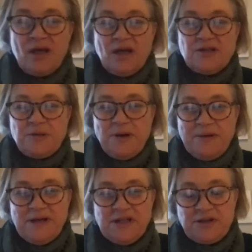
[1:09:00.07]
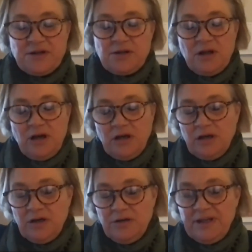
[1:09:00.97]
So maybe a
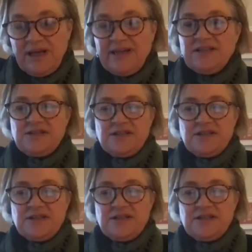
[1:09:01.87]
little related to